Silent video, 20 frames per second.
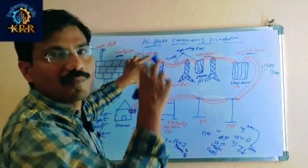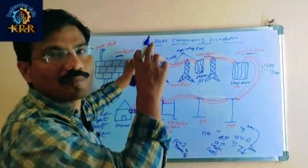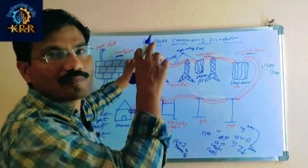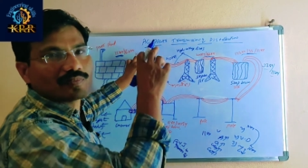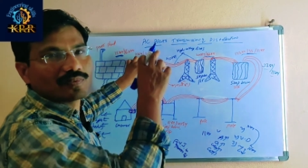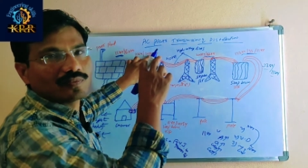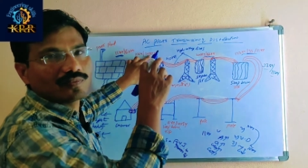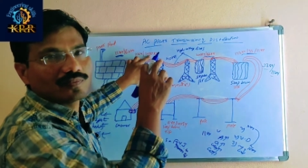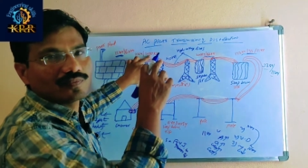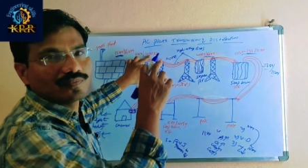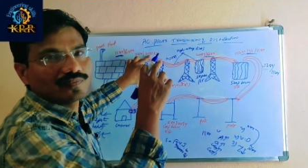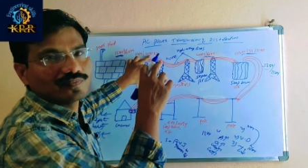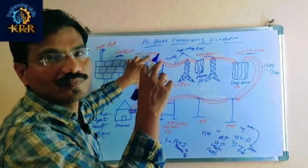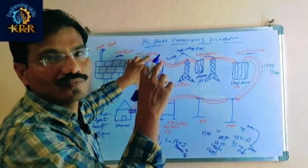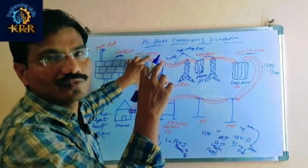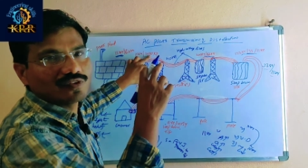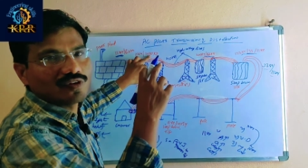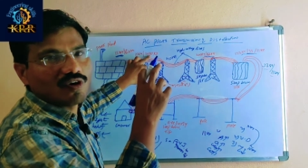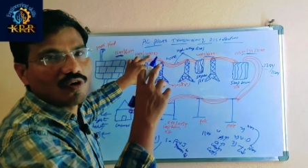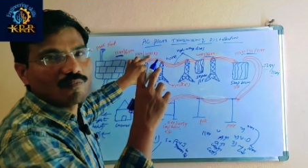up.
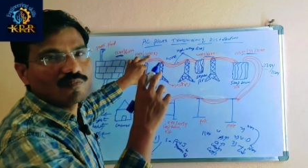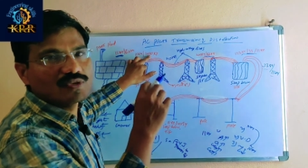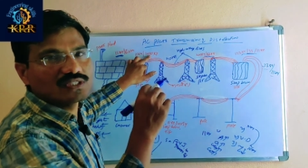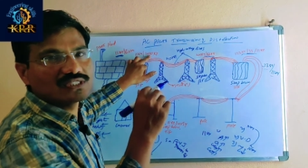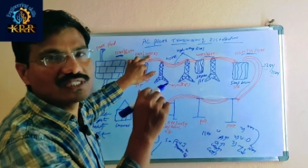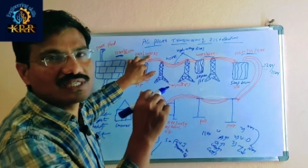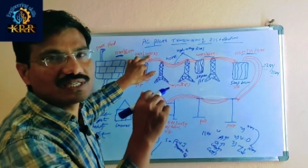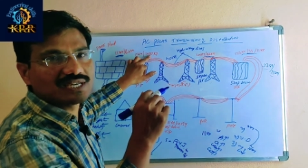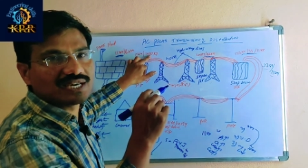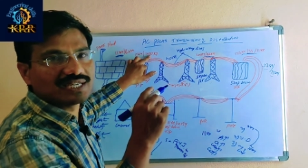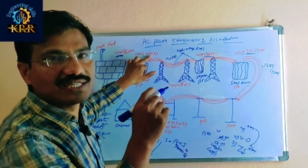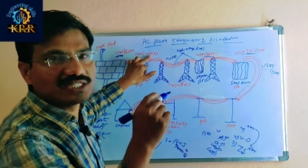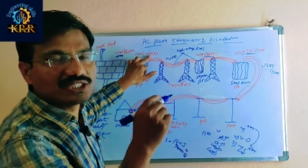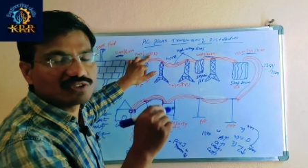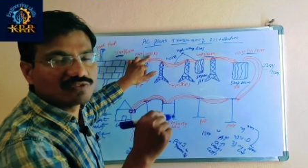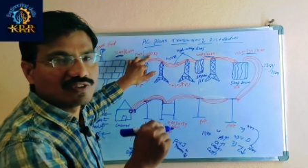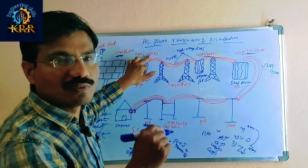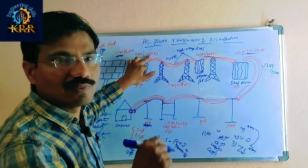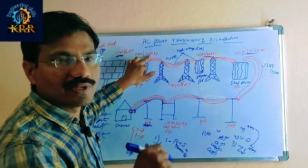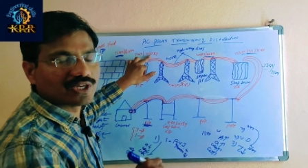Obviously current
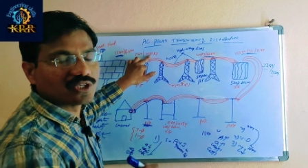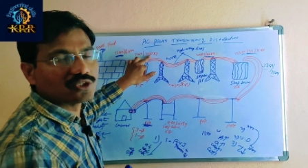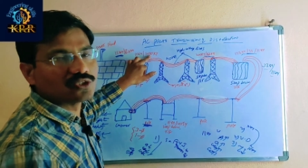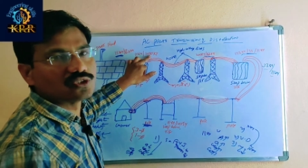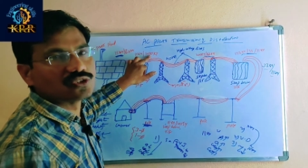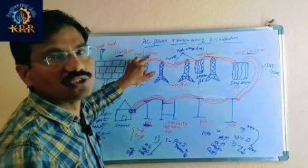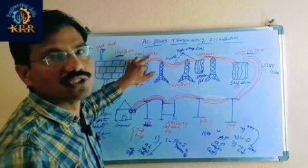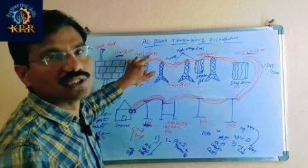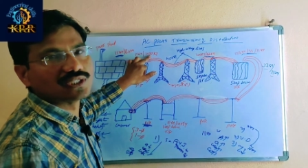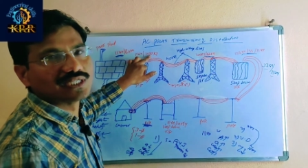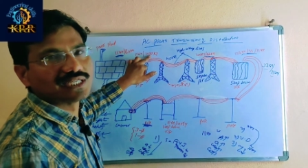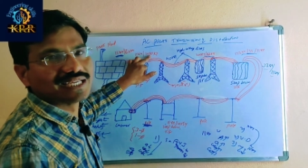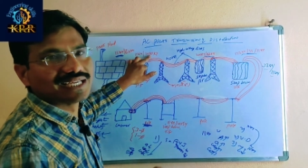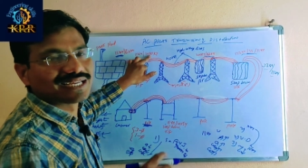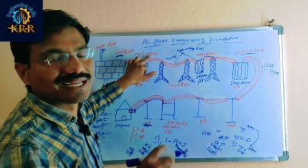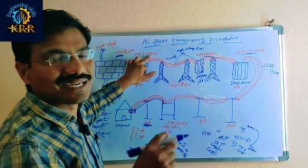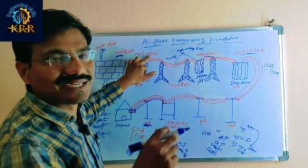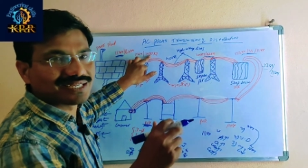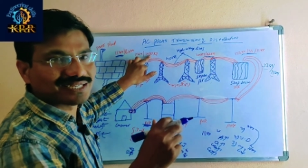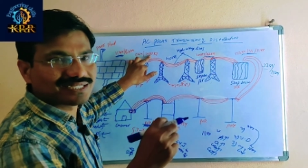it will be reducing.
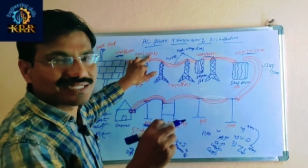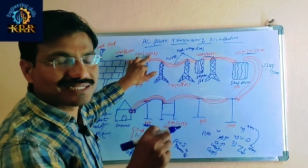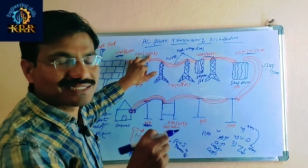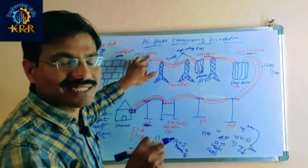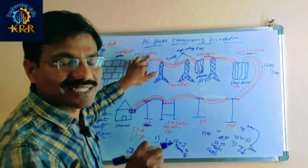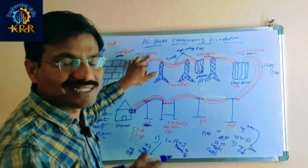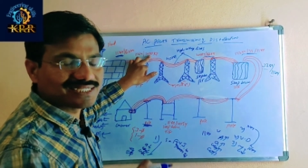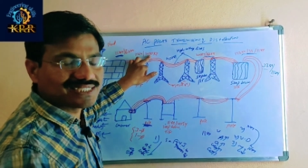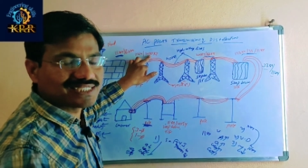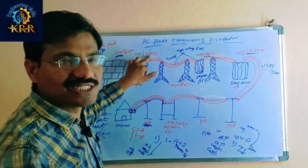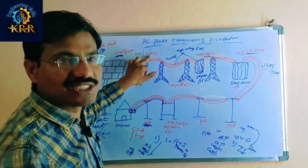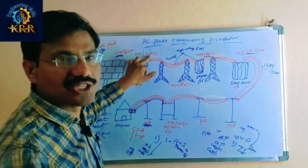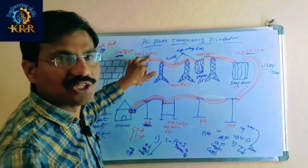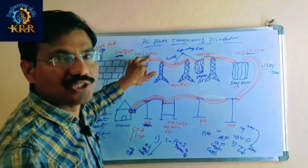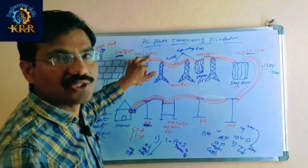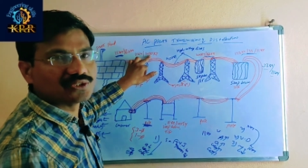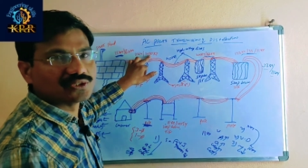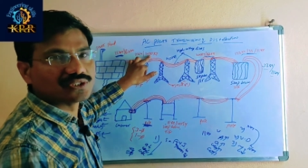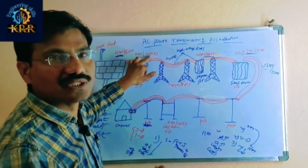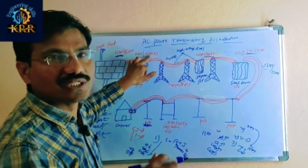Conductor size is
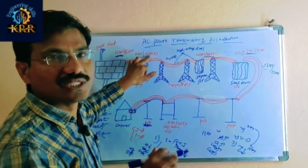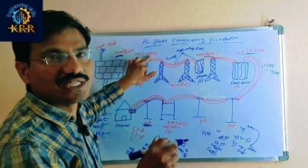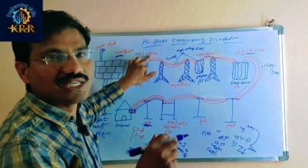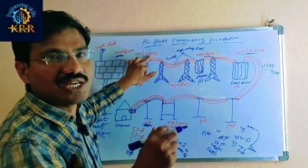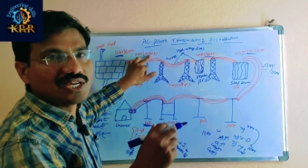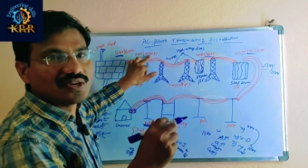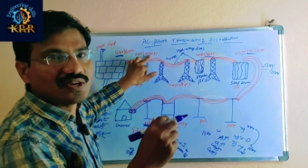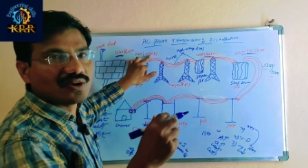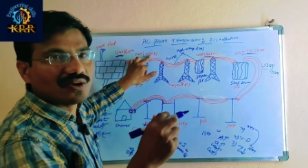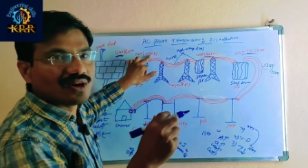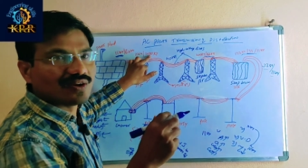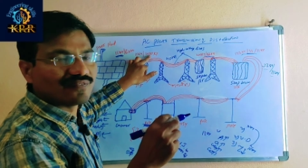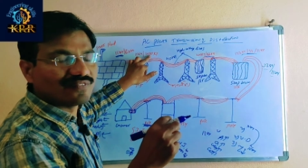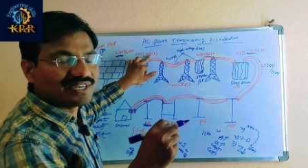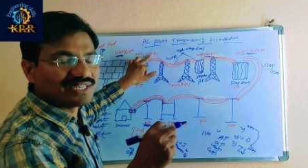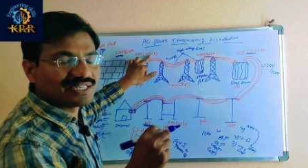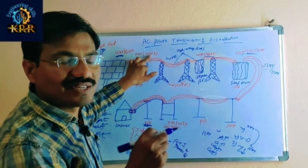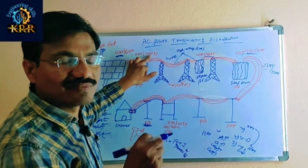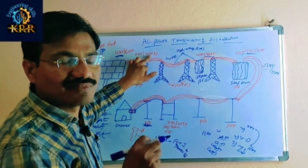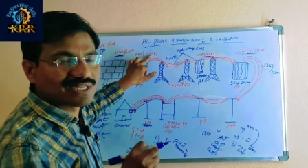reducing. Uh,
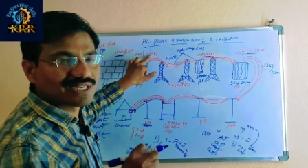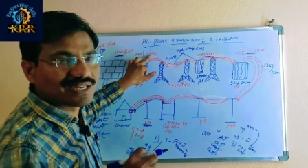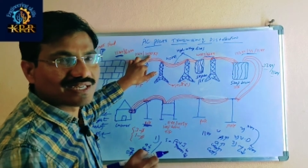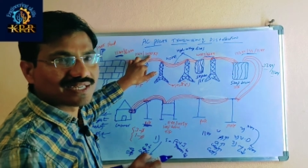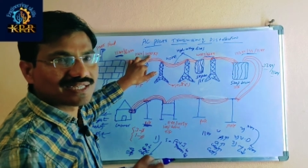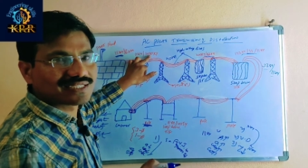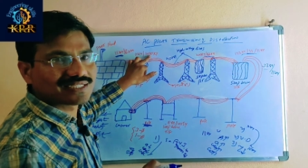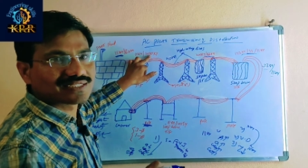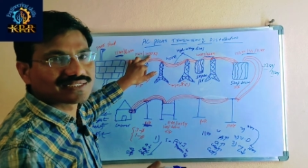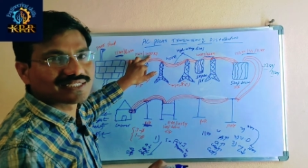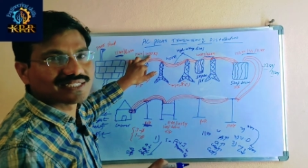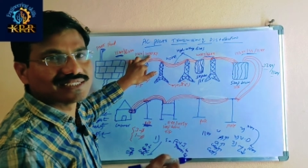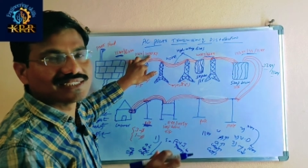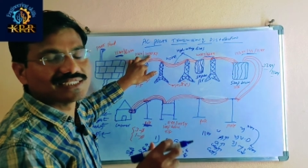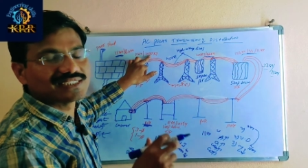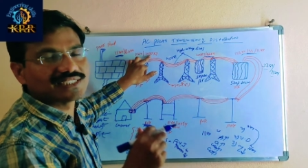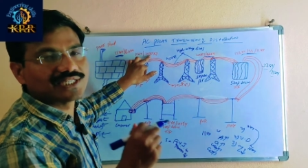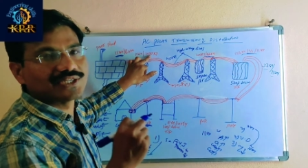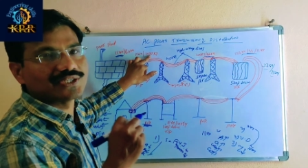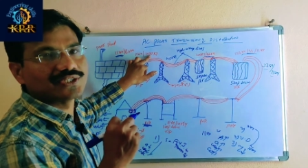weight of the conductor size
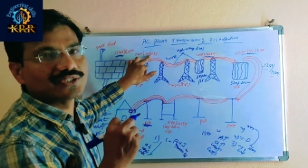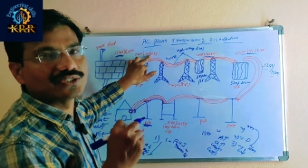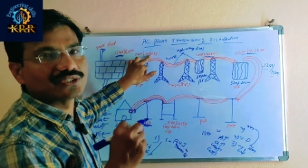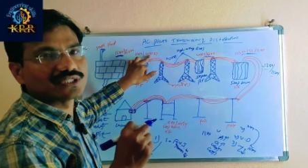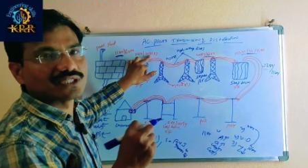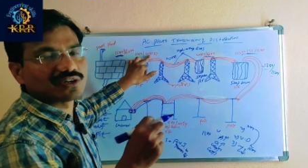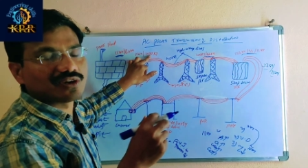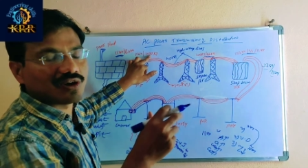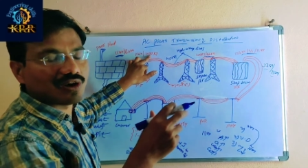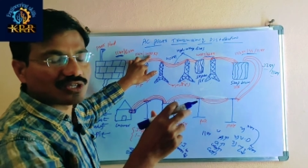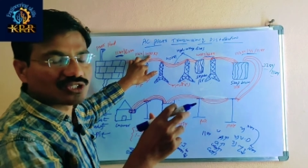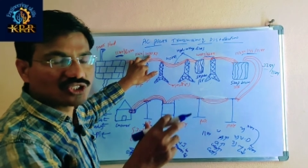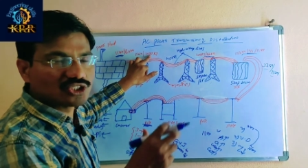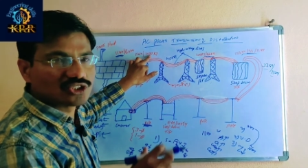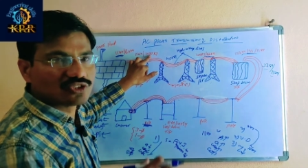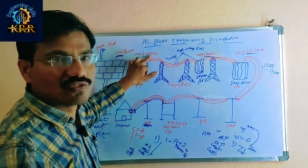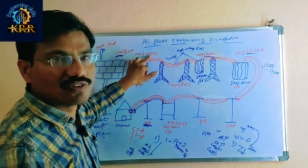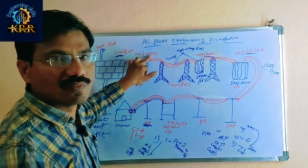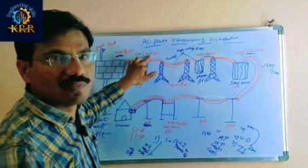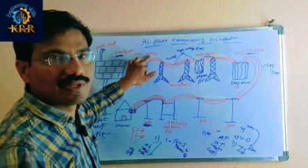is reducing. Cost
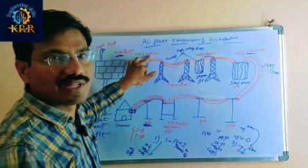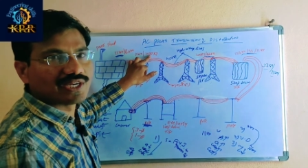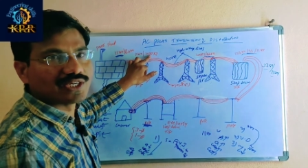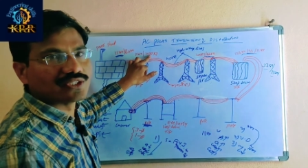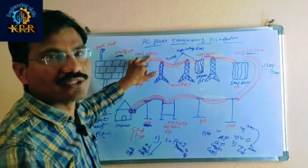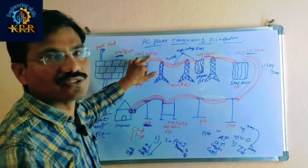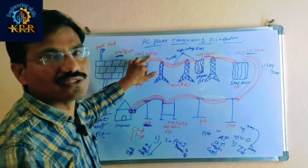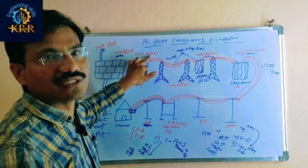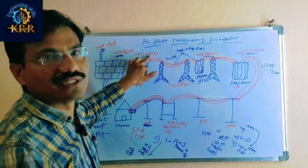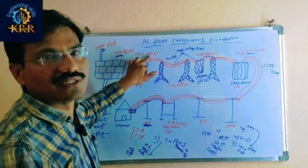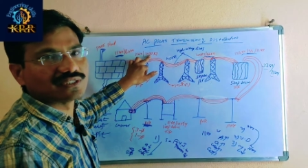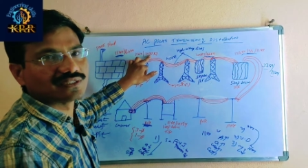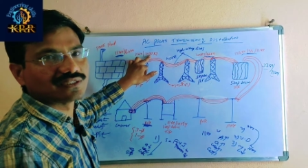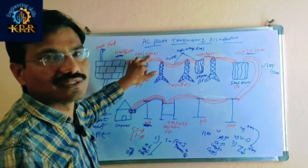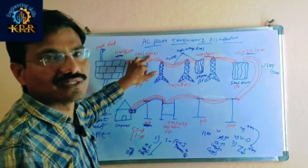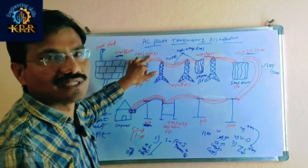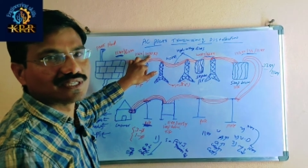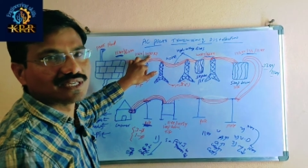it will be reducing.